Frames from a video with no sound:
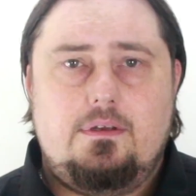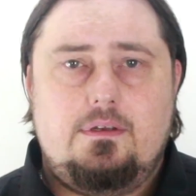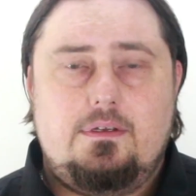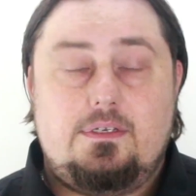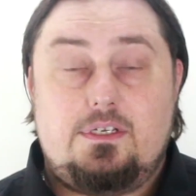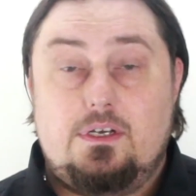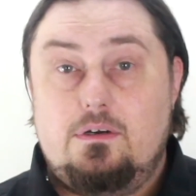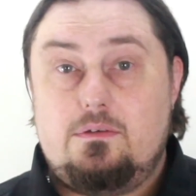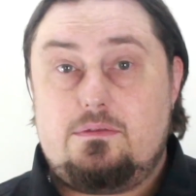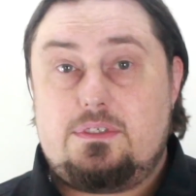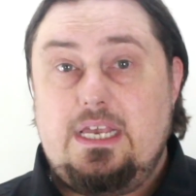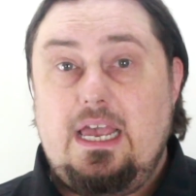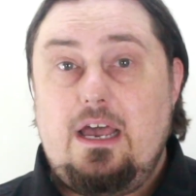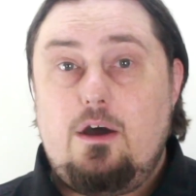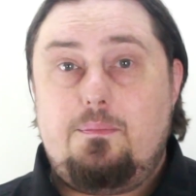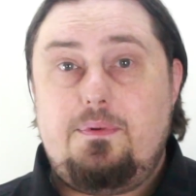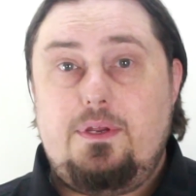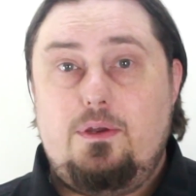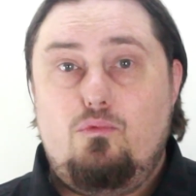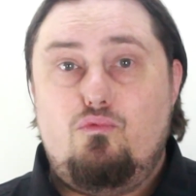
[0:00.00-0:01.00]
So to
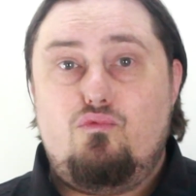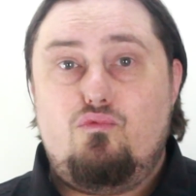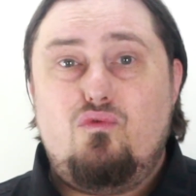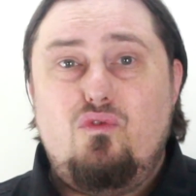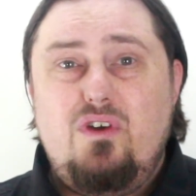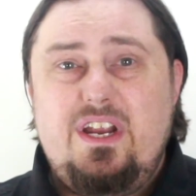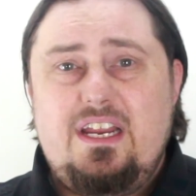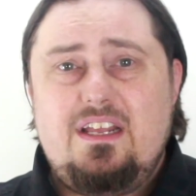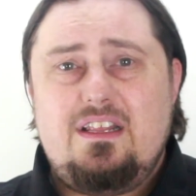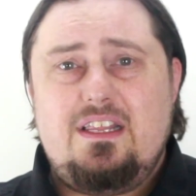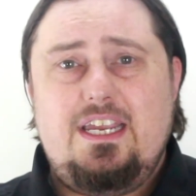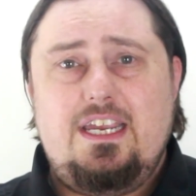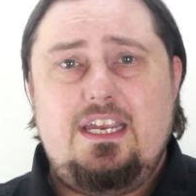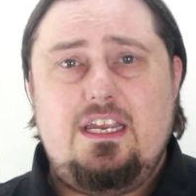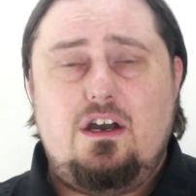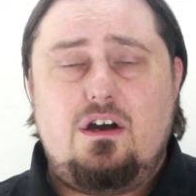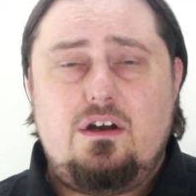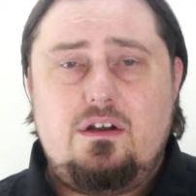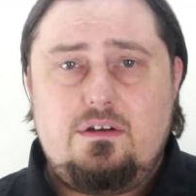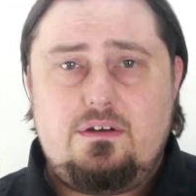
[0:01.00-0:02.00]
help you really
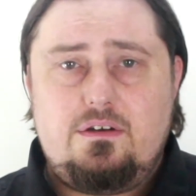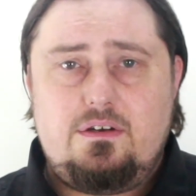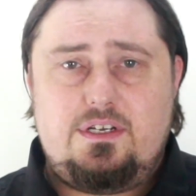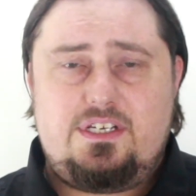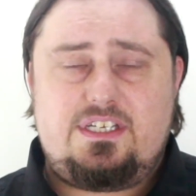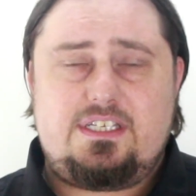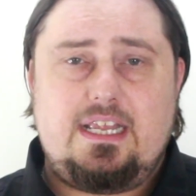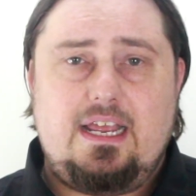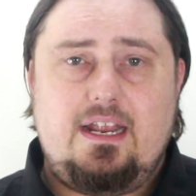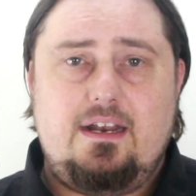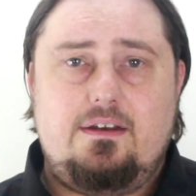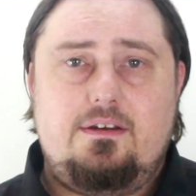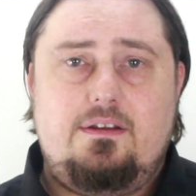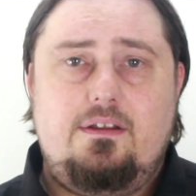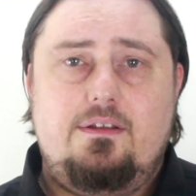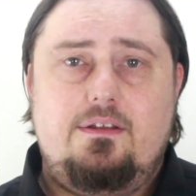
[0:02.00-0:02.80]
understand